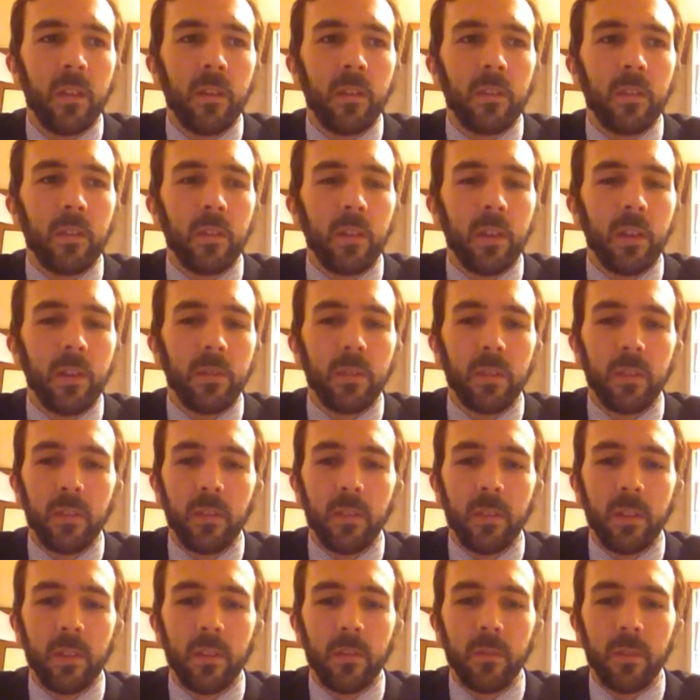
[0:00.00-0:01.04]
So I'll have to
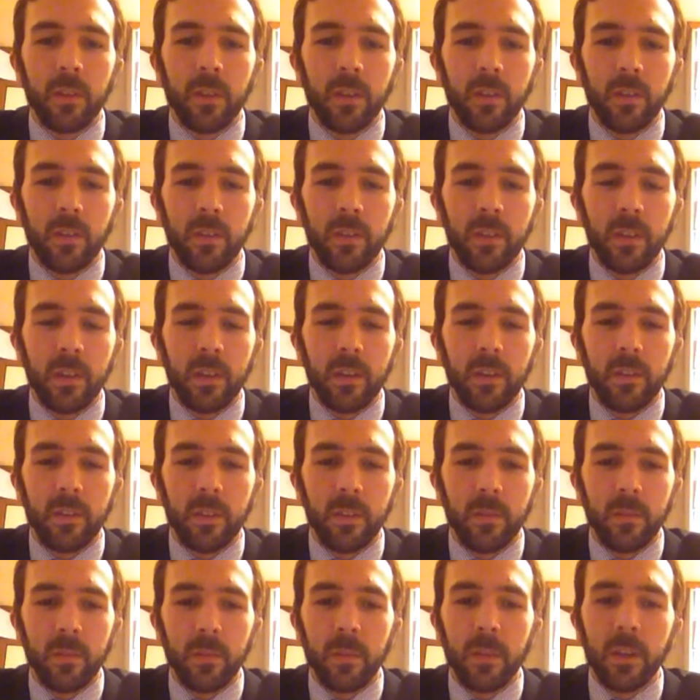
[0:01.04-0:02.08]
do another video on that or
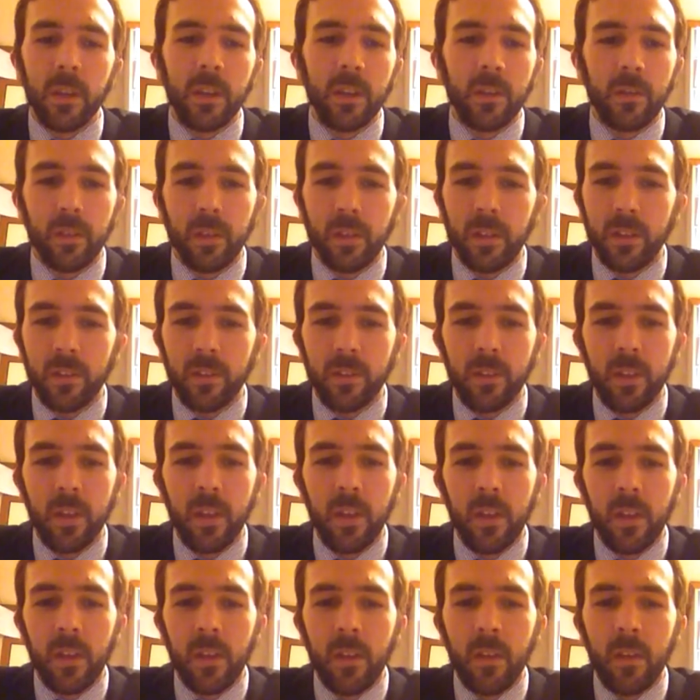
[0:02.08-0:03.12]
something. But anyways,
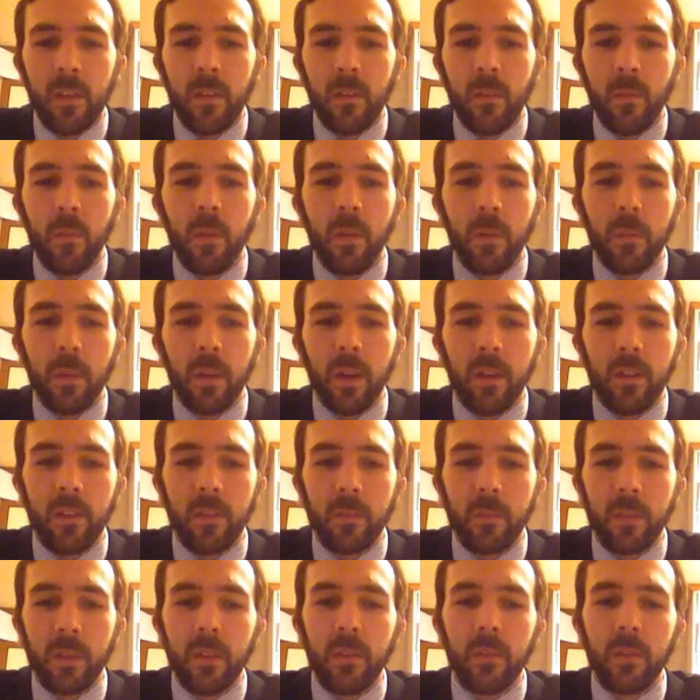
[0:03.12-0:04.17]
what
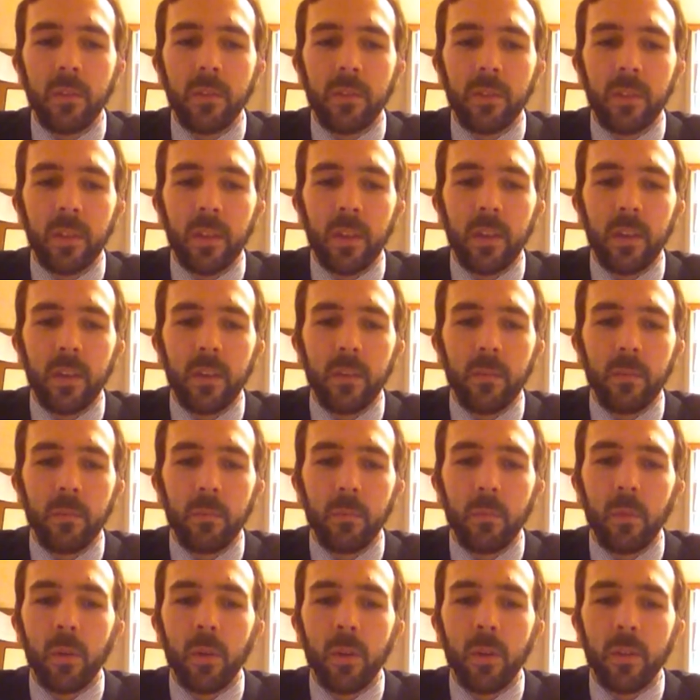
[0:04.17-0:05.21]
bothered me was that,
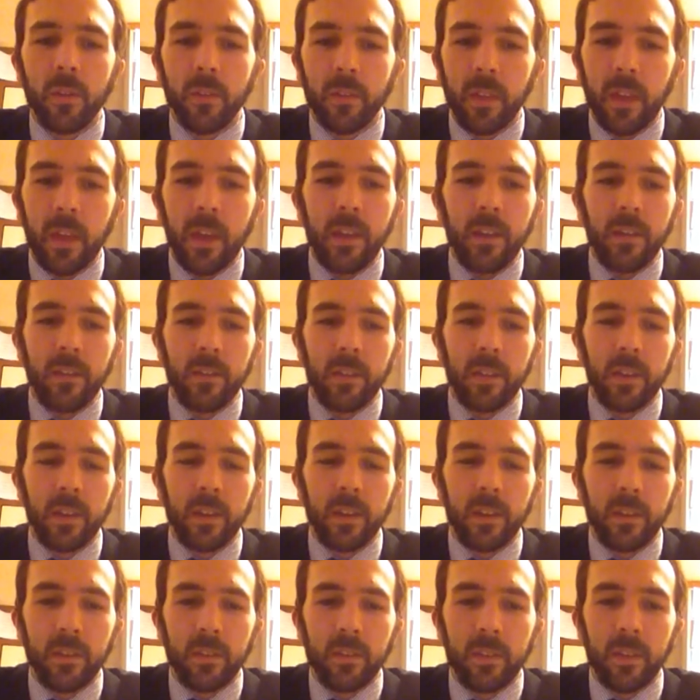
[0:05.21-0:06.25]
more than that, is
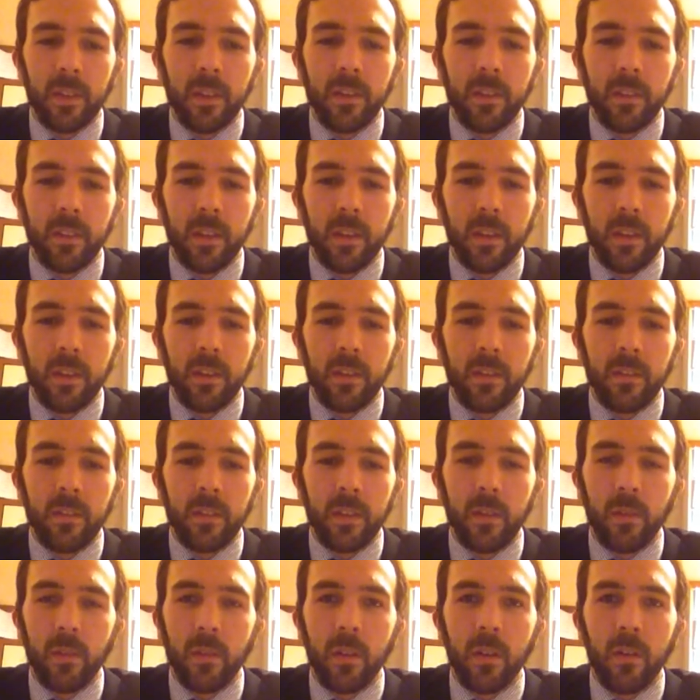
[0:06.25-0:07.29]
that he said that
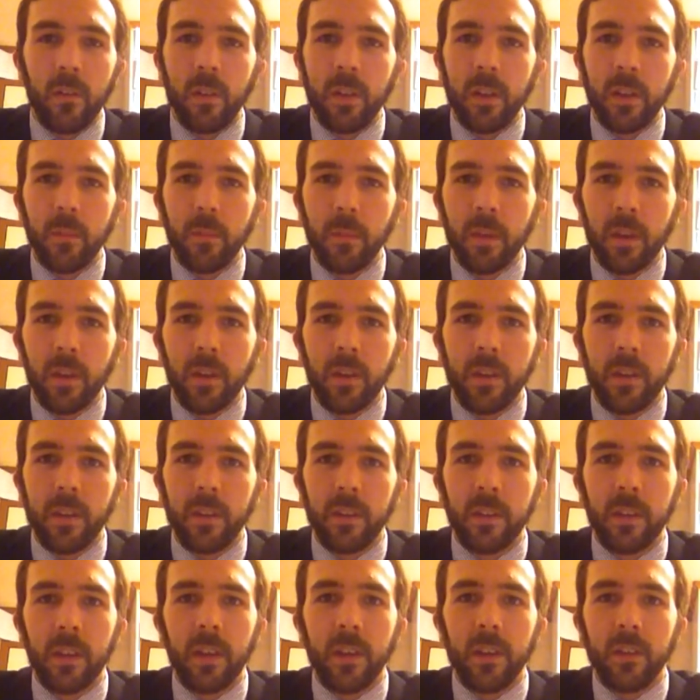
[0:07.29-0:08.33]
they were already married
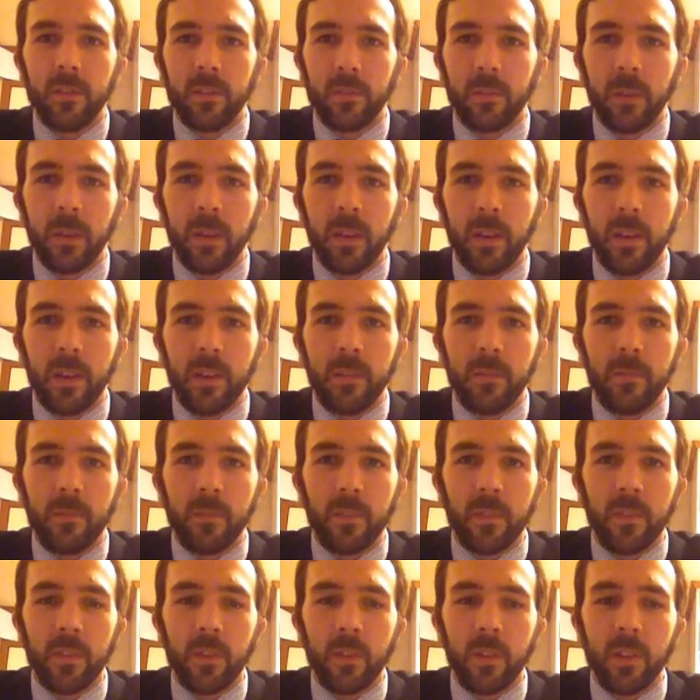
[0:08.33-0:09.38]
in the eyes of God.
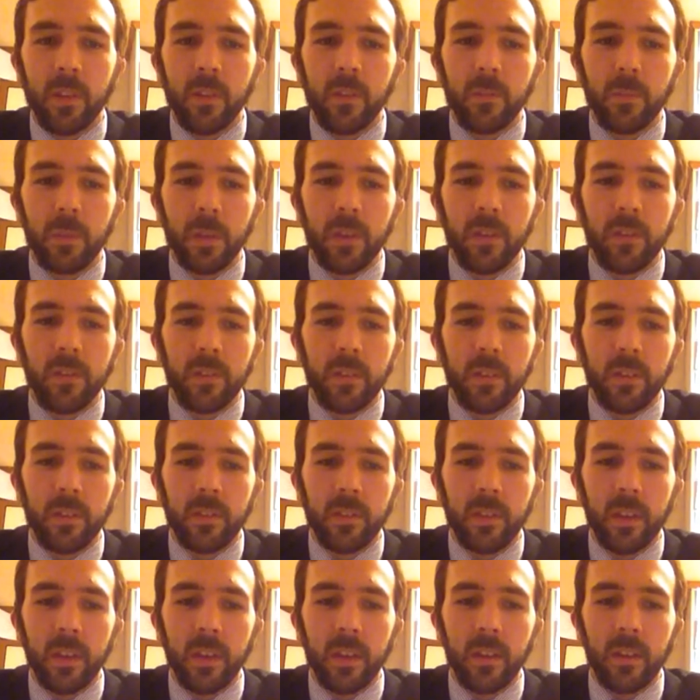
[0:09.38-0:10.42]
So he was basically
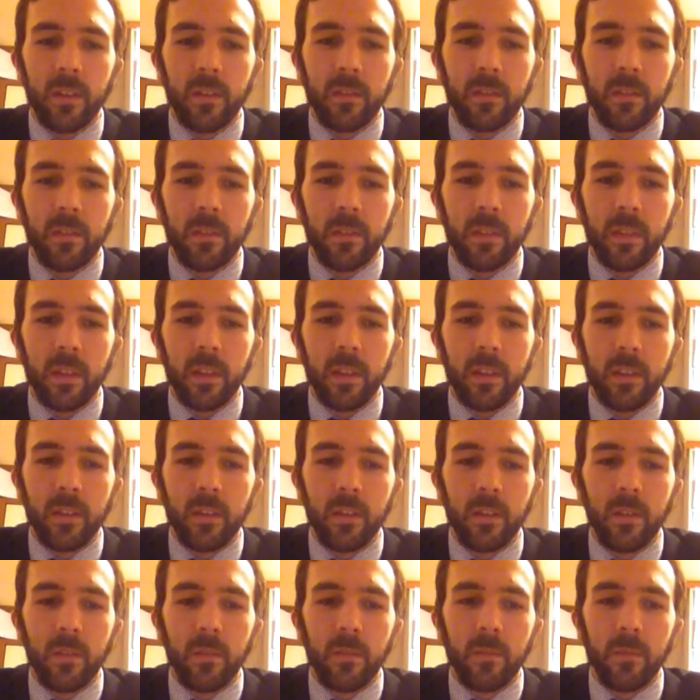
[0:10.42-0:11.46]
saying that, you
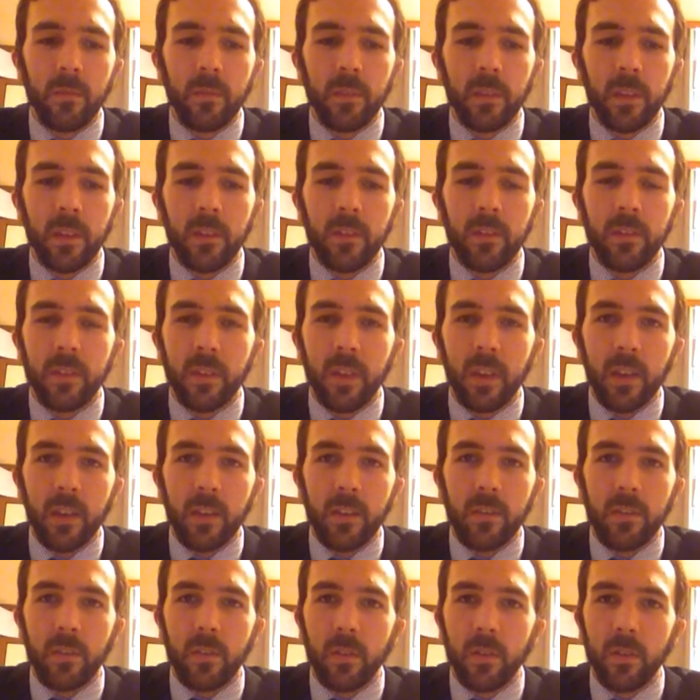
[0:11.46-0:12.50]
know, that
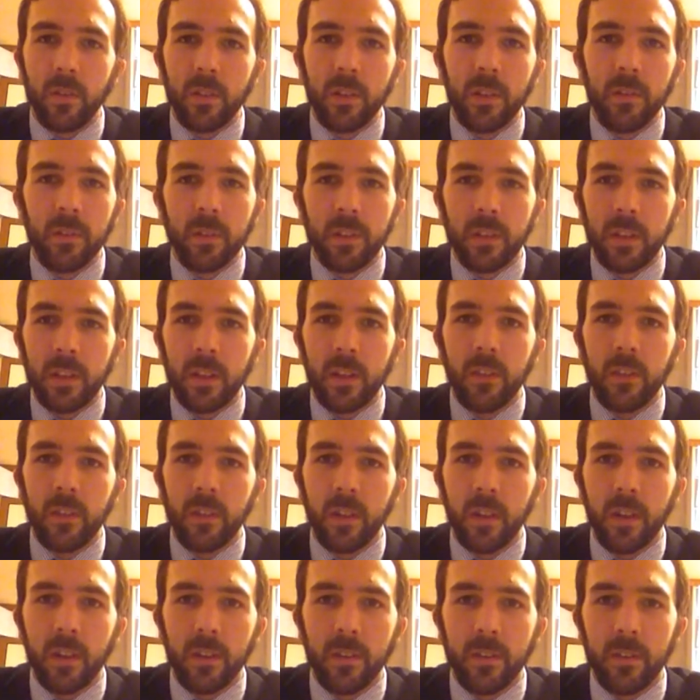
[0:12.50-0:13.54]
sex or living together
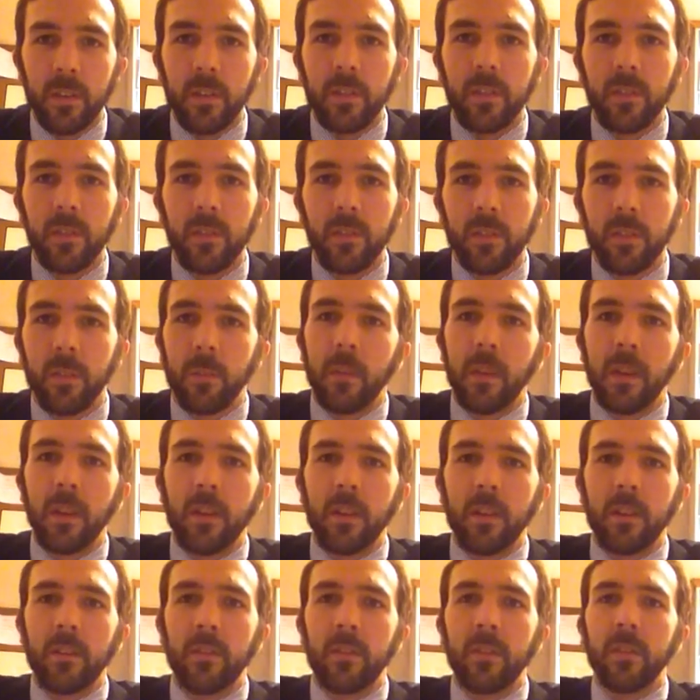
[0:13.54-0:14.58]
constitutes a
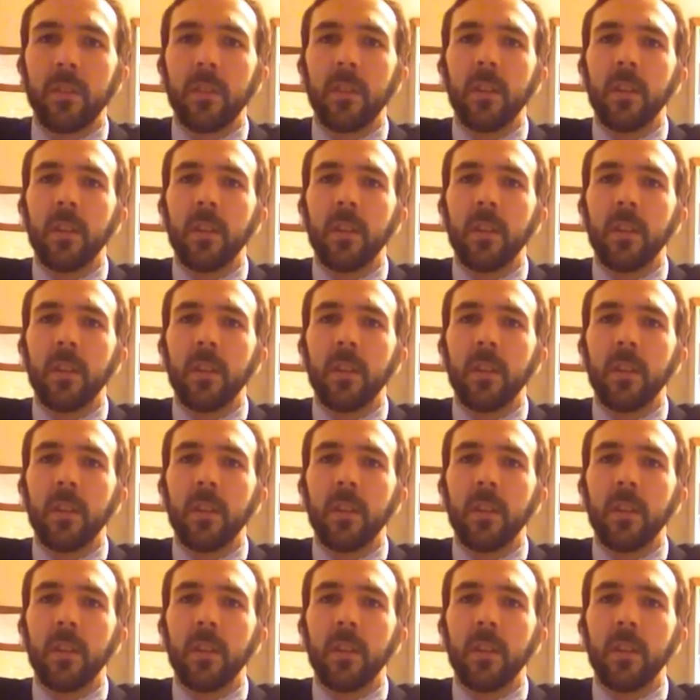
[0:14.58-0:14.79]
marriage.